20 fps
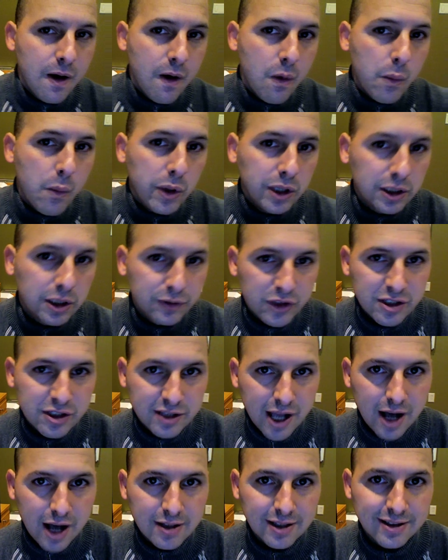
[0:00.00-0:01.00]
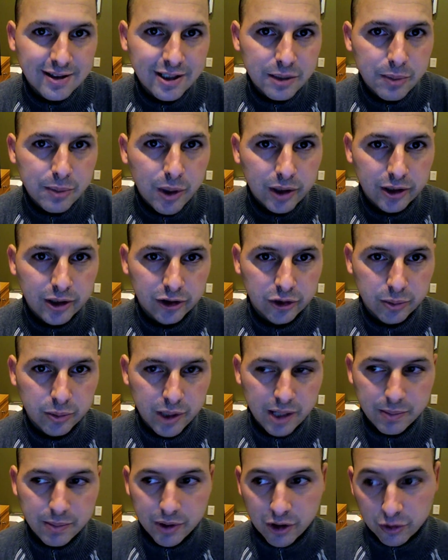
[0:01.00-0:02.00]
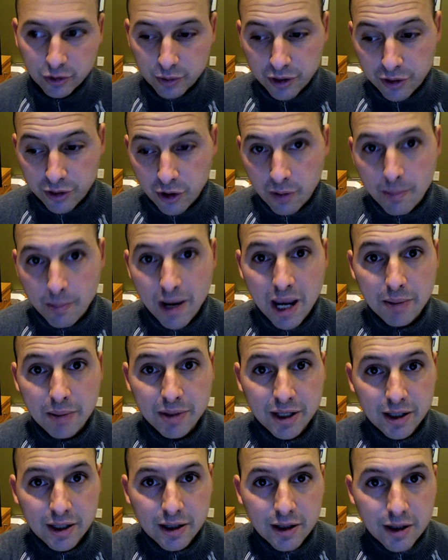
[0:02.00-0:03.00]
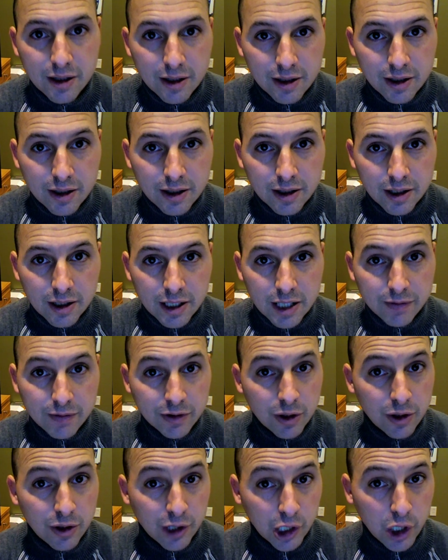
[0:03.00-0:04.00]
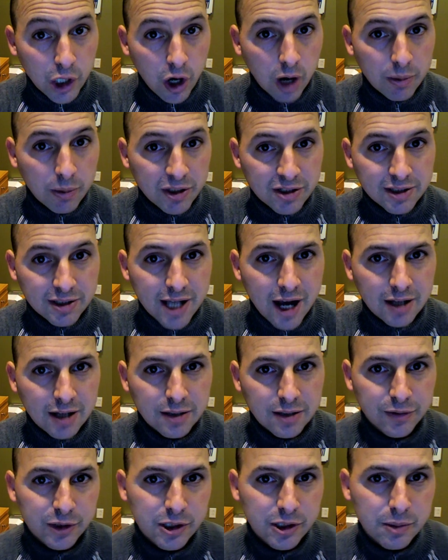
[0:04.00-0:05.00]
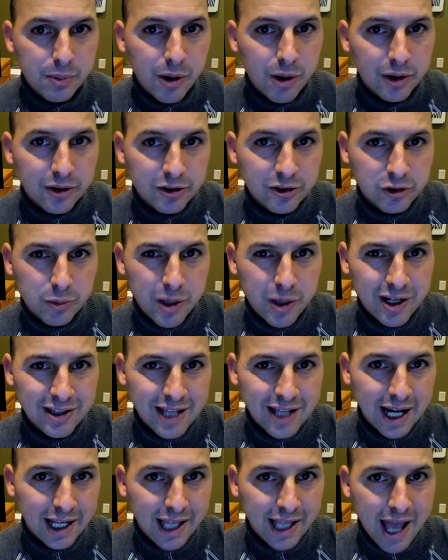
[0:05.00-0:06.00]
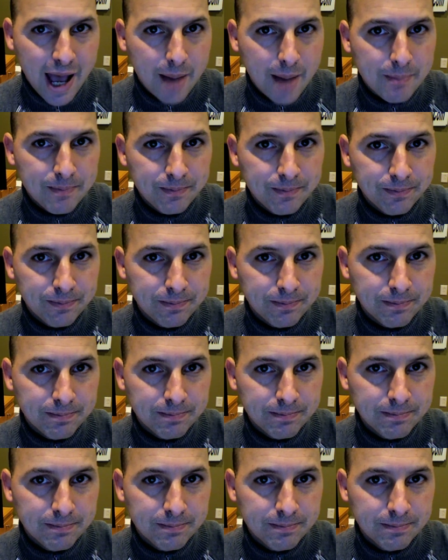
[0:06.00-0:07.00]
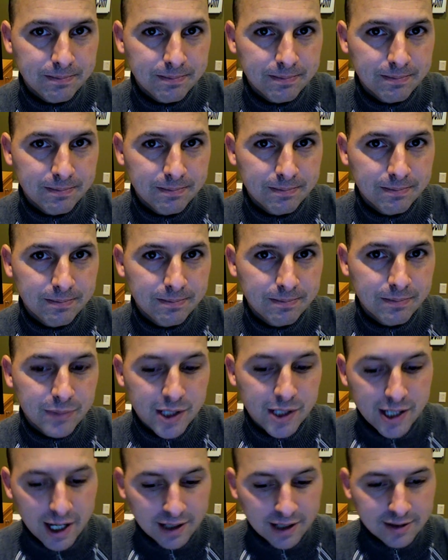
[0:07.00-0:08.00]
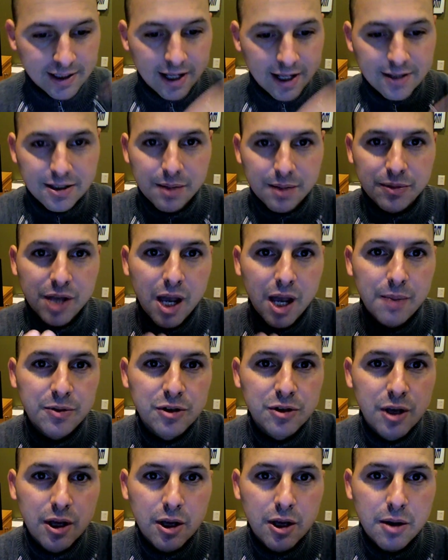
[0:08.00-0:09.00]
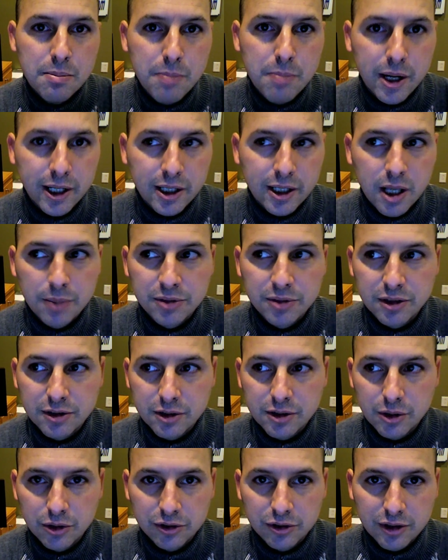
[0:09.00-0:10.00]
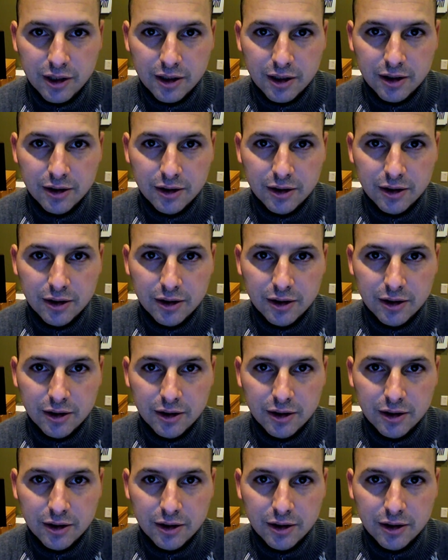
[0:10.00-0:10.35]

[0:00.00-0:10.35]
We looked for stocks that didn't participate because we thought maybe, even though they're garbage stocks, if you didn't participate in that gap, the next day sometimes money comes into those.